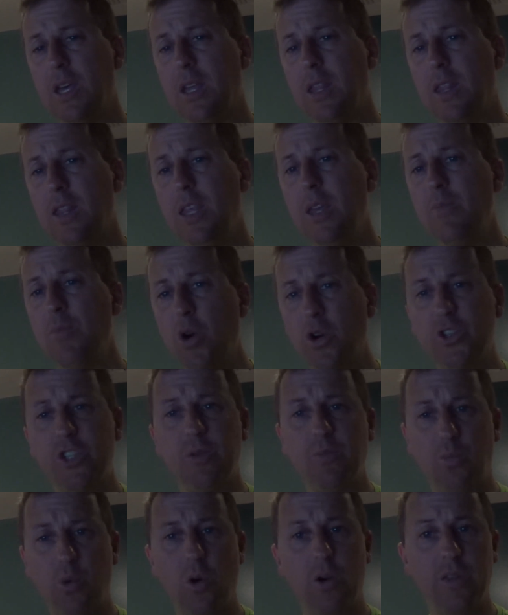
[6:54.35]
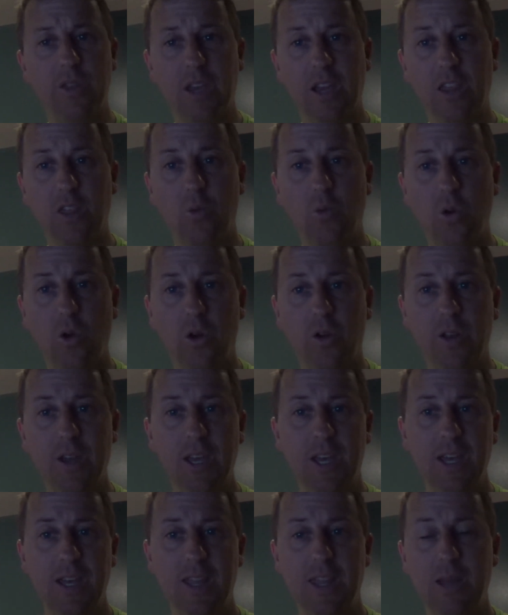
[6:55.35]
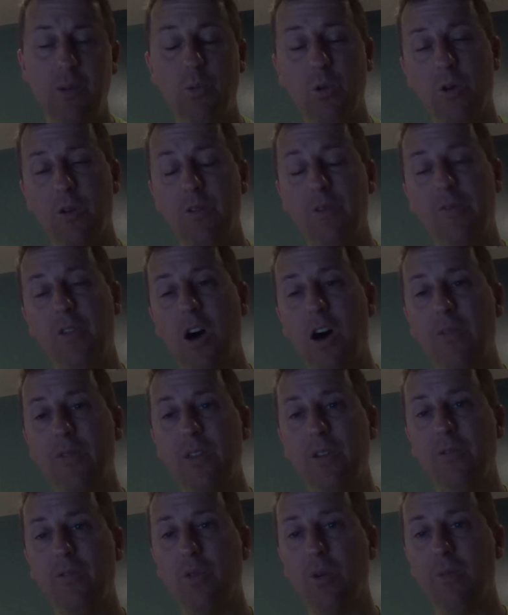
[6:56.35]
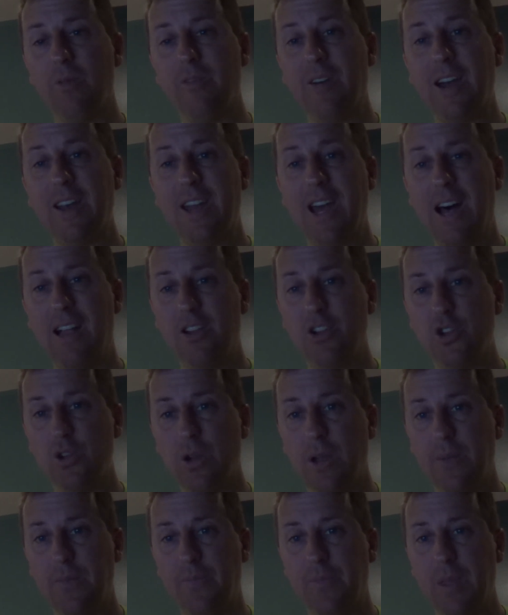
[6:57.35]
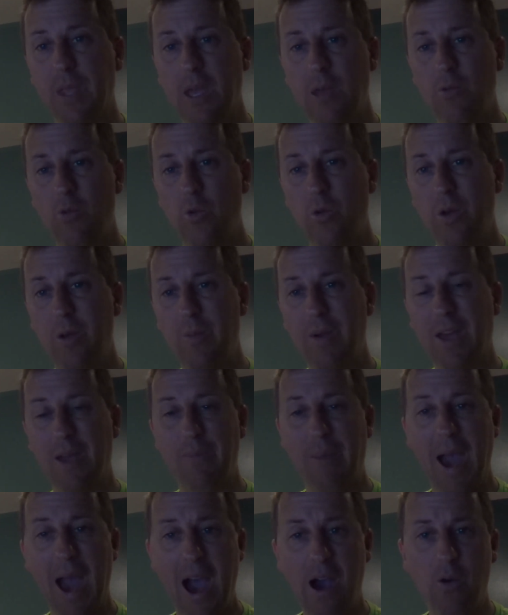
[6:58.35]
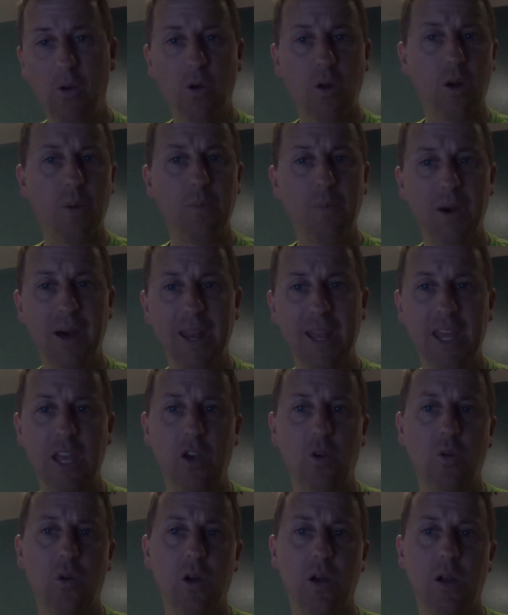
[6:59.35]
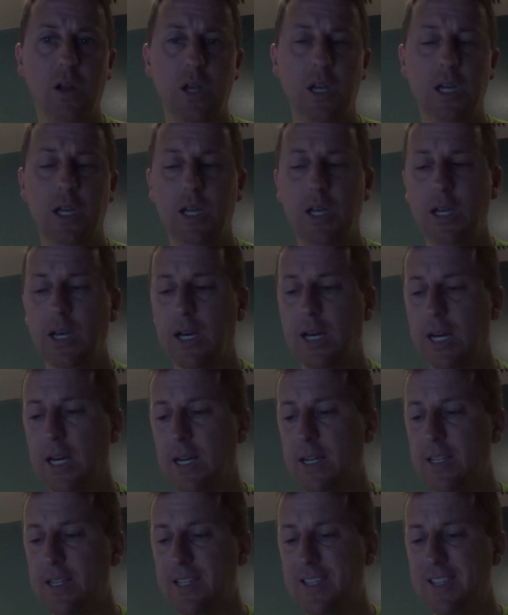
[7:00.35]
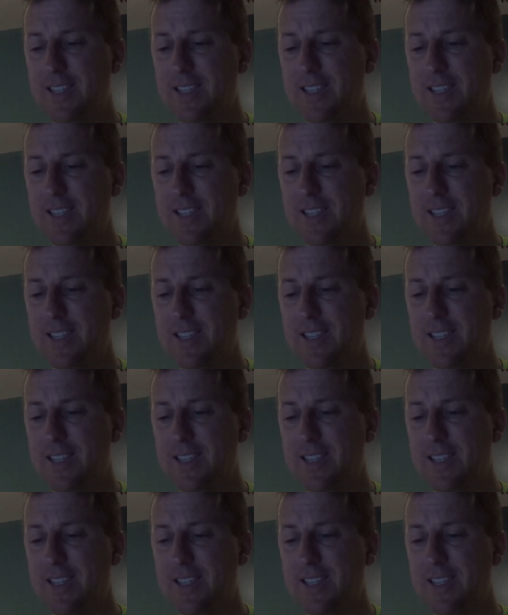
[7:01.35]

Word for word: the most important thing in the world, then we're involved in a form of idolatry. When we make power, or money, or uh,